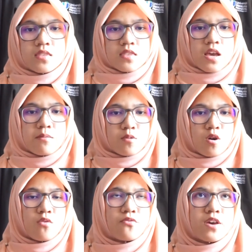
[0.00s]
Type
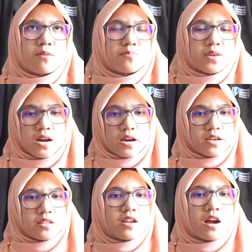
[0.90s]
of
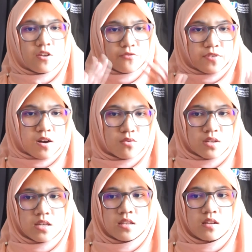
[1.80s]
API that I found
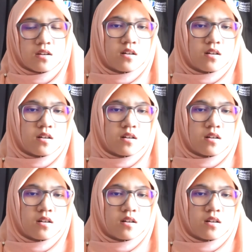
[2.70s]
in